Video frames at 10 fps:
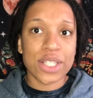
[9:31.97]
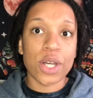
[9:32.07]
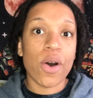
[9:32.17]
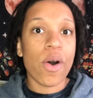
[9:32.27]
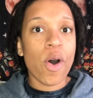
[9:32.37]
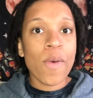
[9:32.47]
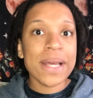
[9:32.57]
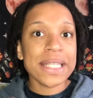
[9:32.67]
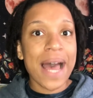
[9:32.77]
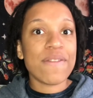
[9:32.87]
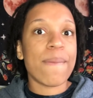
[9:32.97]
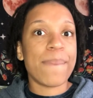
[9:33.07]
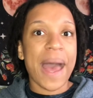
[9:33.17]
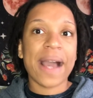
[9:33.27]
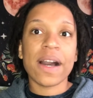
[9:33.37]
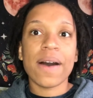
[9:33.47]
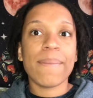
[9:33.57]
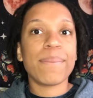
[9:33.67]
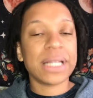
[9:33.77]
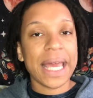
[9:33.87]
So always have a
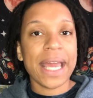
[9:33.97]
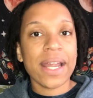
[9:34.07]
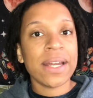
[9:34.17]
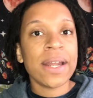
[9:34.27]
backup plan